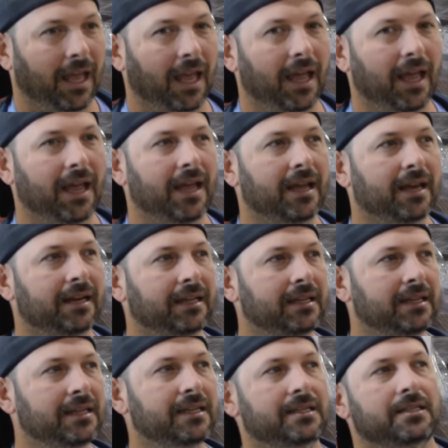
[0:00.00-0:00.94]

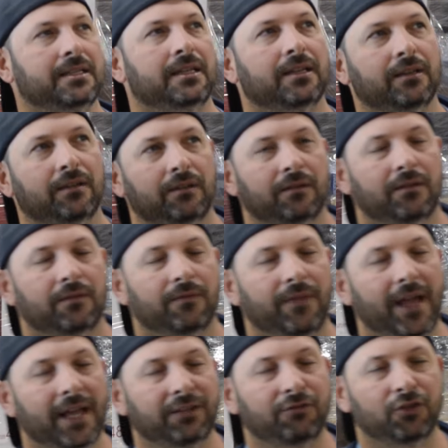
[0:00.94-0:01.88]
Eddie,
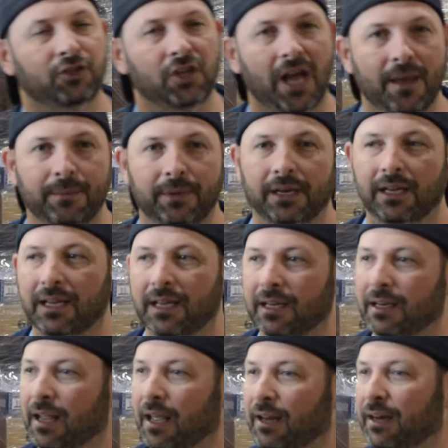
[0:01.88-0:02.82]
thanks for chiming
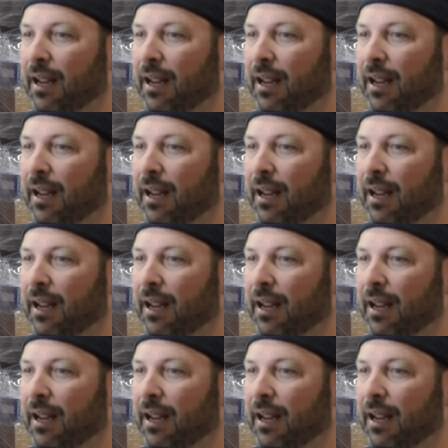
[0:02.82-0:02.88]
in.